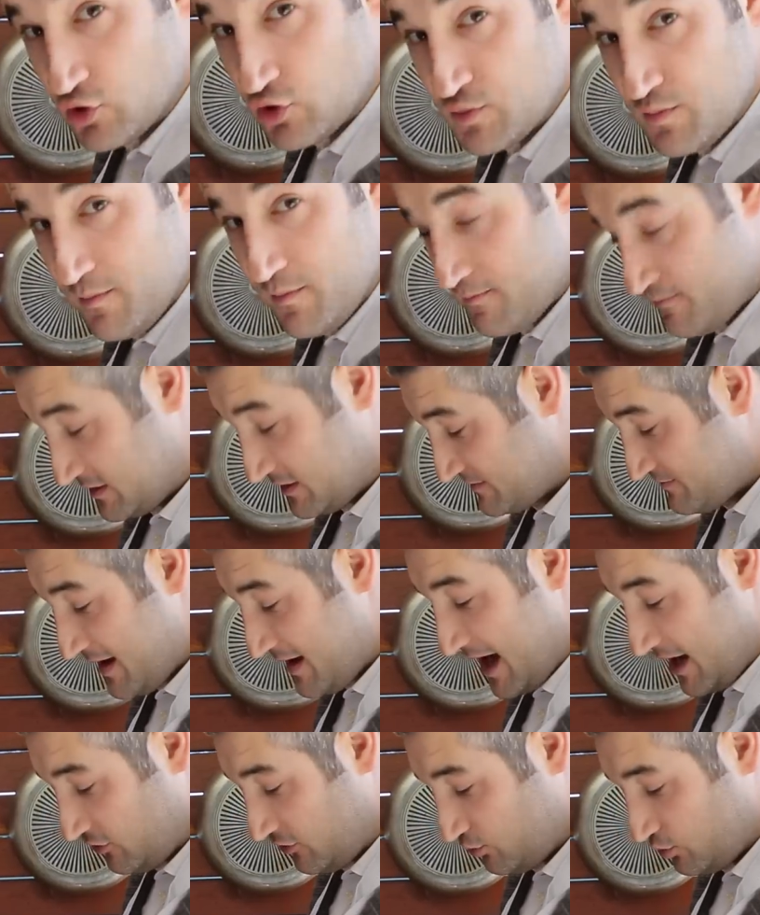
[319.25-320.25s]
to be
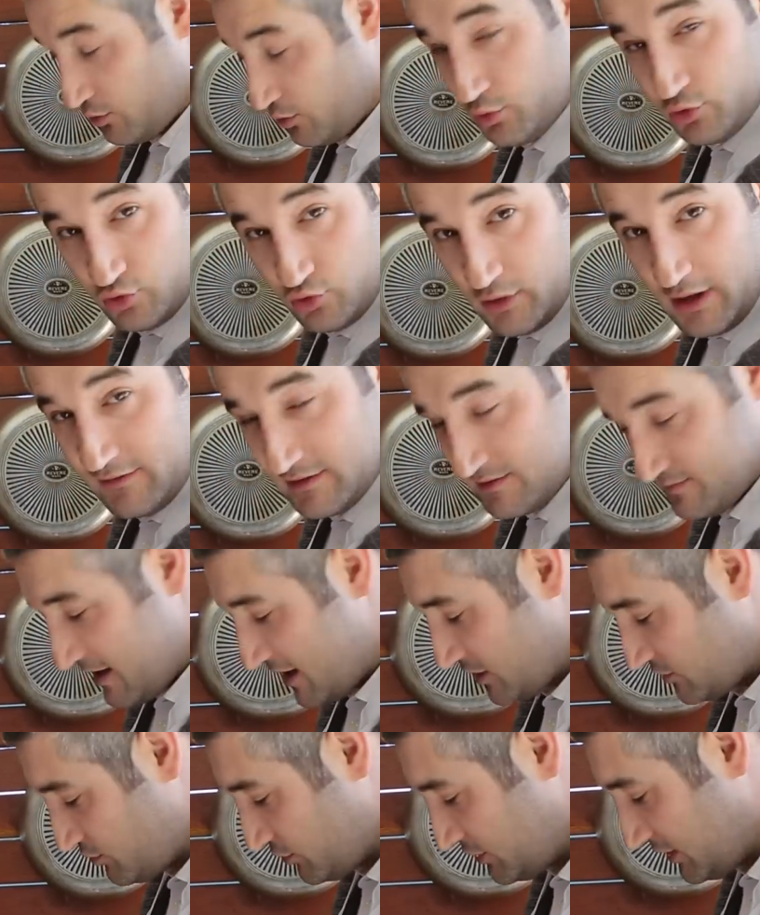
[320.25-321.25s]
smashed. We don't want to have
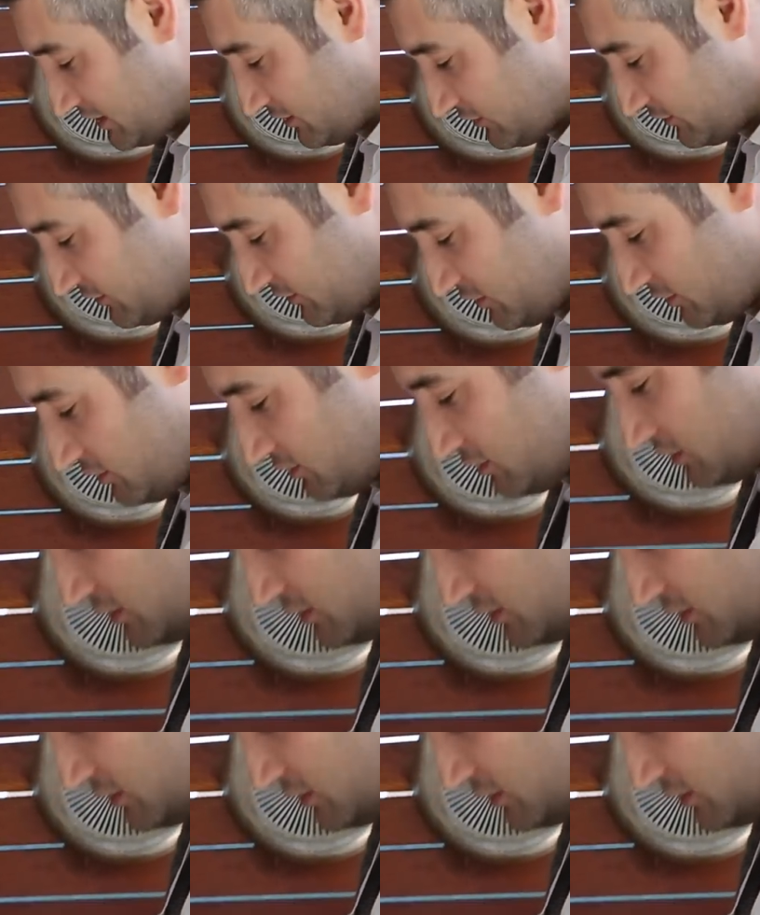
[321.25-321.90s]
smashed potatoes, so